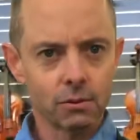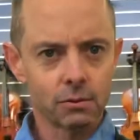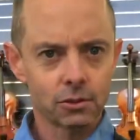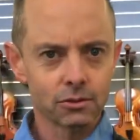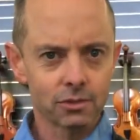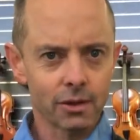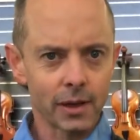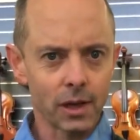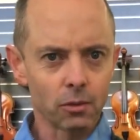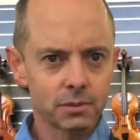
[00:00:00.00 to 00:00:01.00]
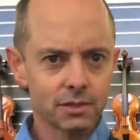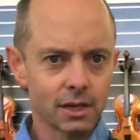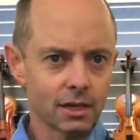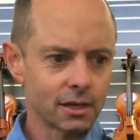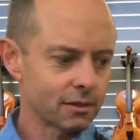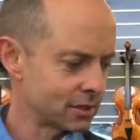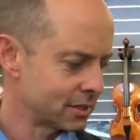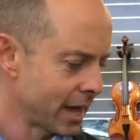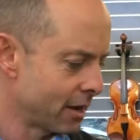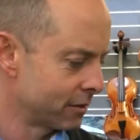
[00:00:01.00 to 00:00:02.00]
which also helps the
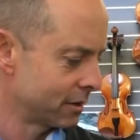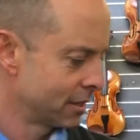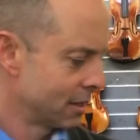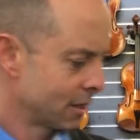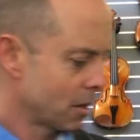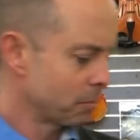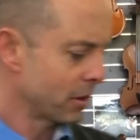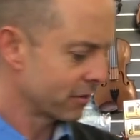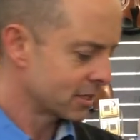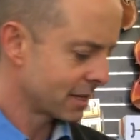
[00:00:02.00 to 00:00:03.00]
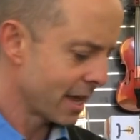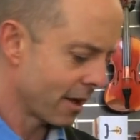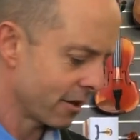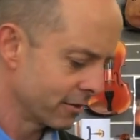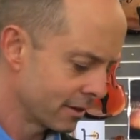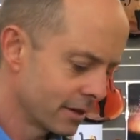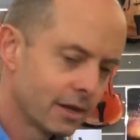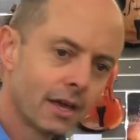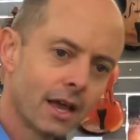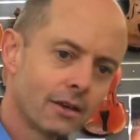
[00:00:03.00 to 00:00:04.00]
sound. I'll plonk this down,
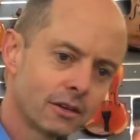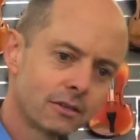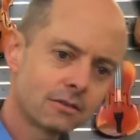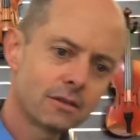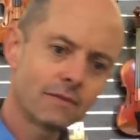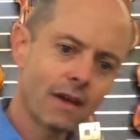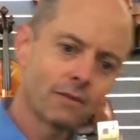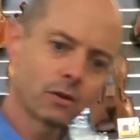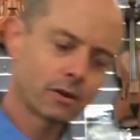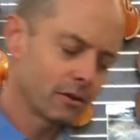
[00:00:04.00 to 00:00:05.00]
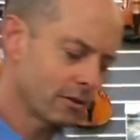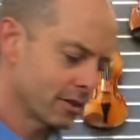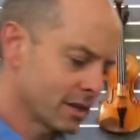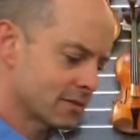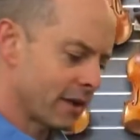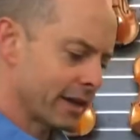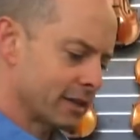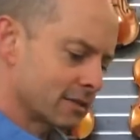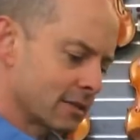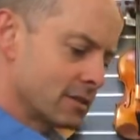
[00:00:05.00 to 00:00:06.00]
and you can sort of have a look along these
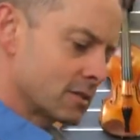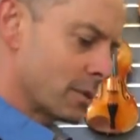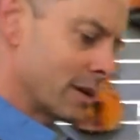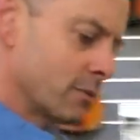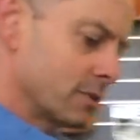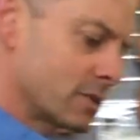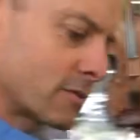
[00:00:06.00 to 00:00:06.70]
violins. So this one was